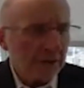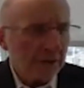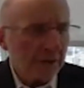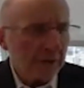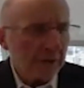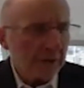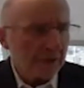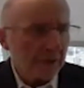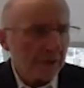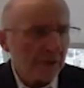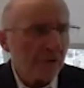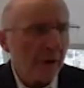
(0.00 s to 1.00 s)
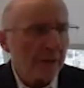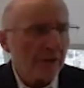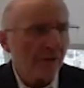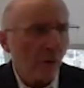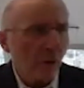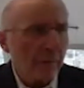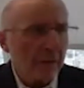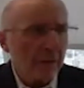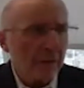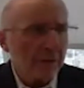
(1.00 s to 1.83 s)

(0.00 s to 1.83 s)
It's transforming.